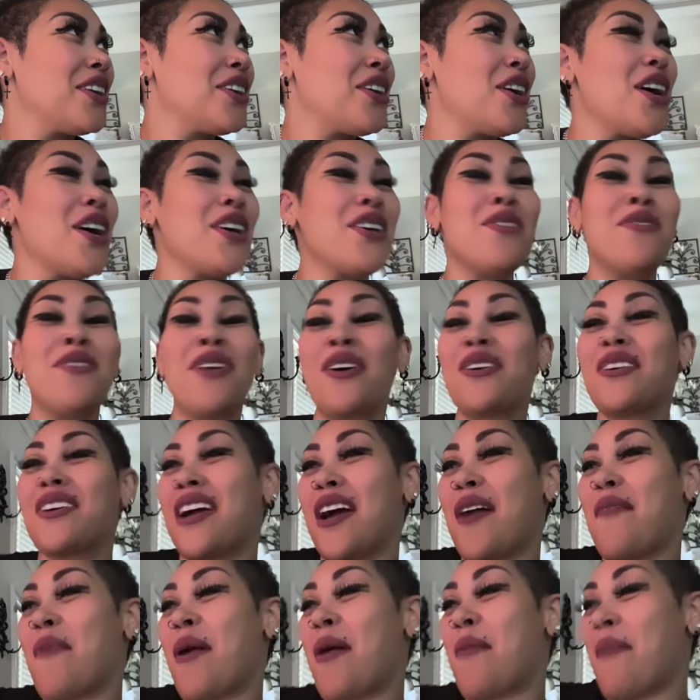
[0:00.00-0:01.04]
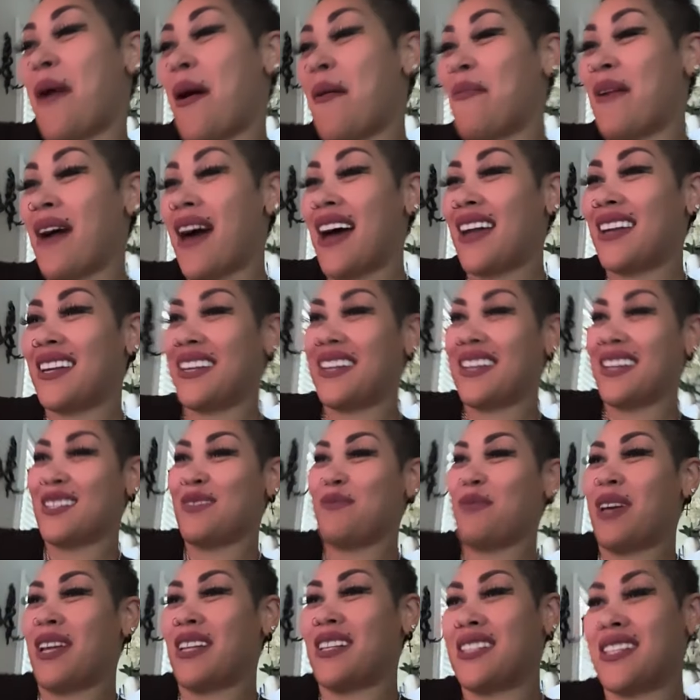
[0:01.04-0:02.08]
Girl, you know you came out of my body
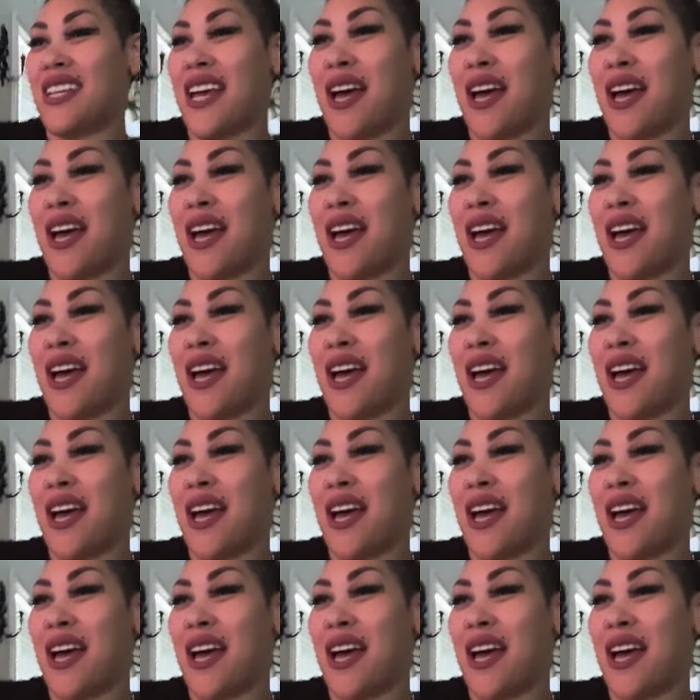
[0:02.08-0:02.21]
because we got